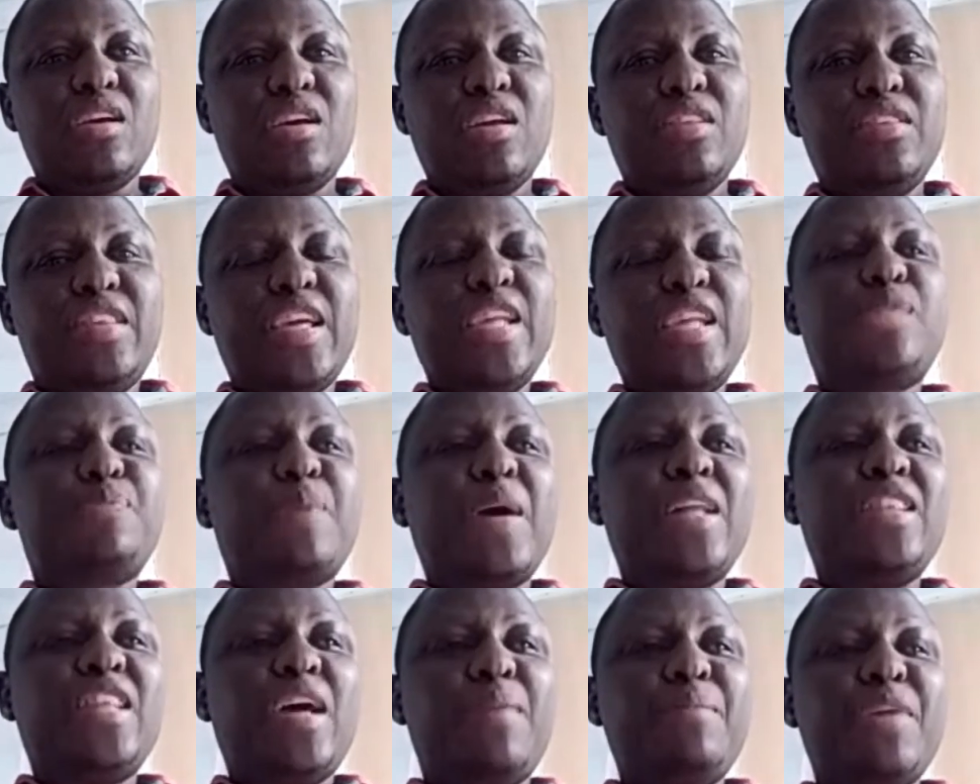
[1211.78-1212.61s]
This
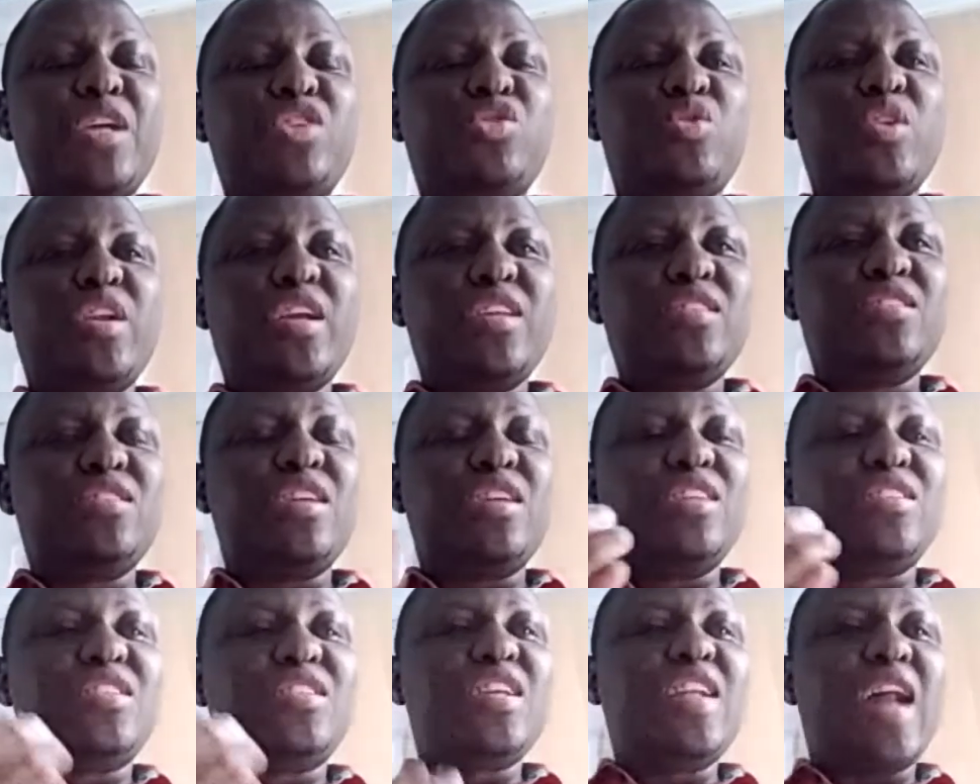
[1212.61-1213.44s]
pandemic
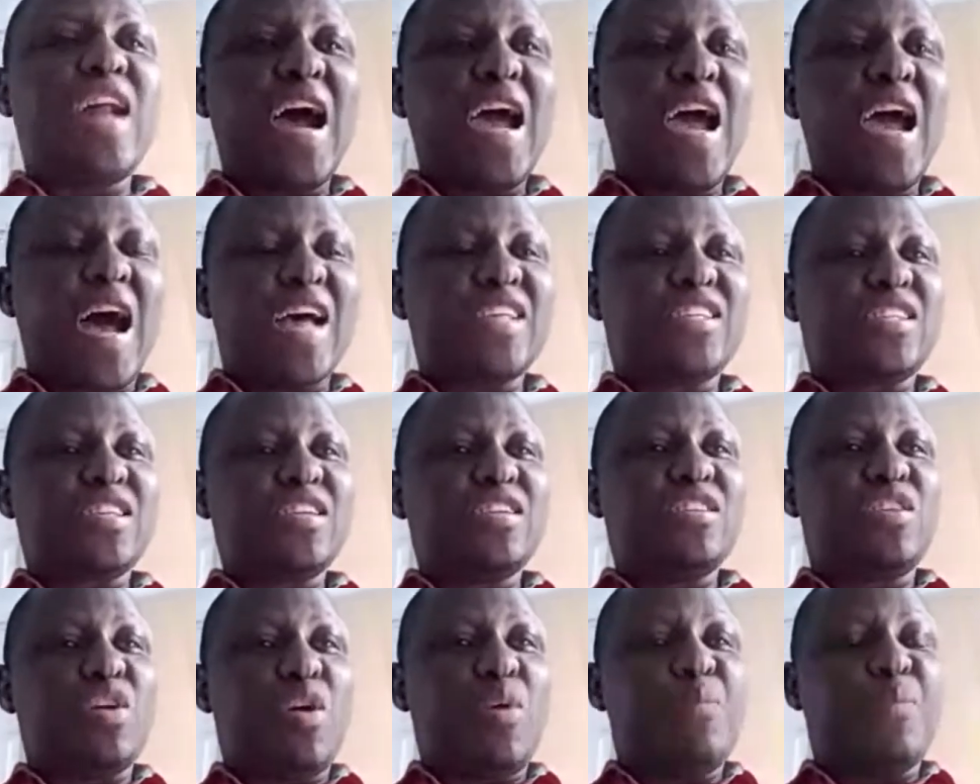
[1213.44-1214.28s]
shouldn't deny us
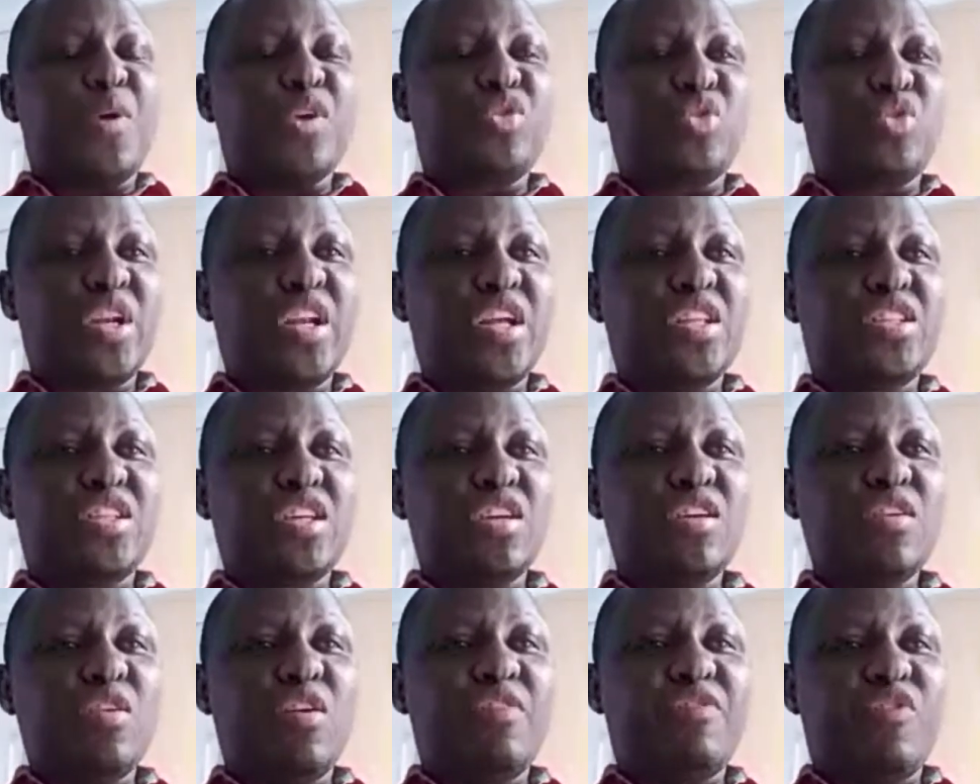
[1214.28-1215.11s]
the
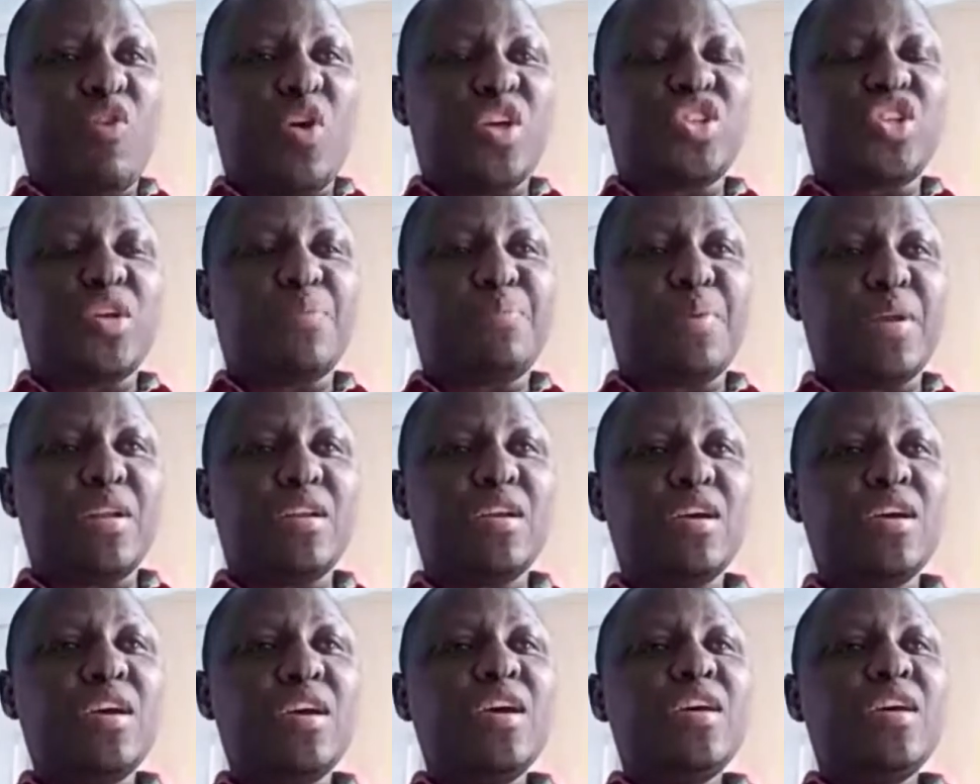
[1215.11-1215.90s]
opportunity of worshiping.